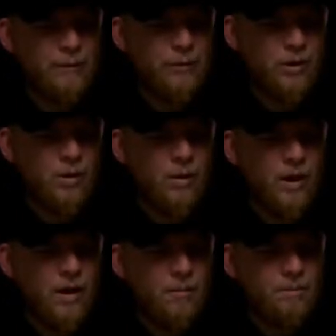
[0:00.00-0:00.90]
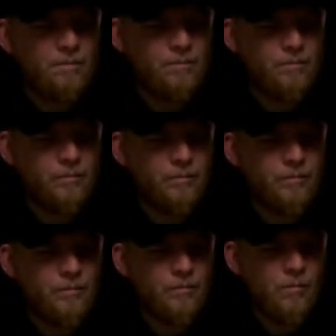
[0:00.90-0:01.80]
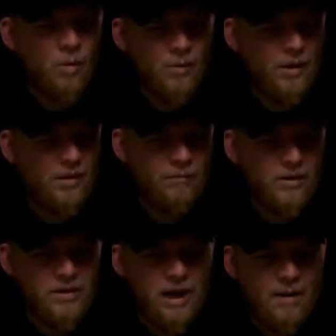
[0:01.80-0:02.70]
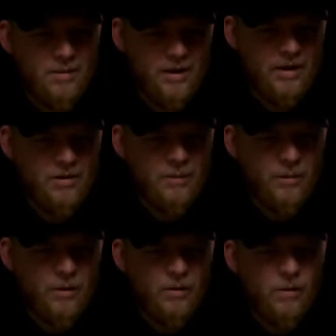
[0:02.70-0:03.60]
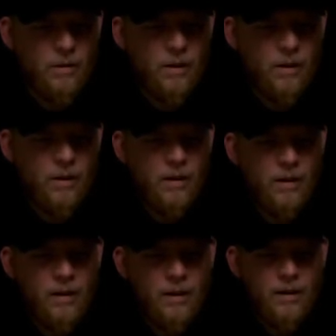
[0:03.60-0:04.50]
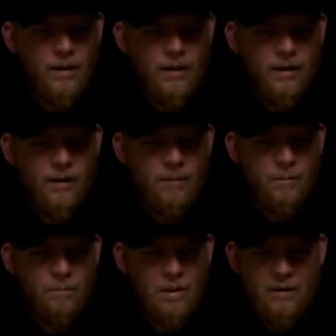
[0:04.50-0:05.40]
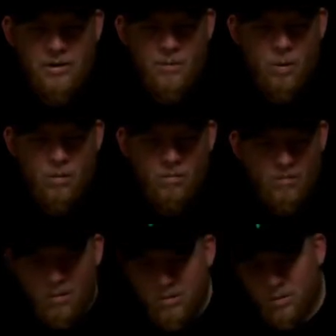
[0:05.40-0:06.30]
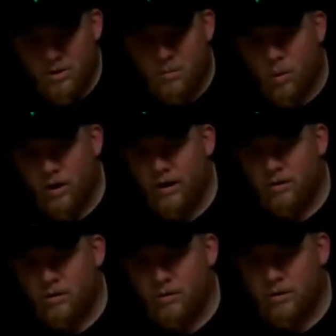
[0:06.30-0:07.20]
for a little while. I mean, for the time, it was actually pretty cool. But I was always more geared towards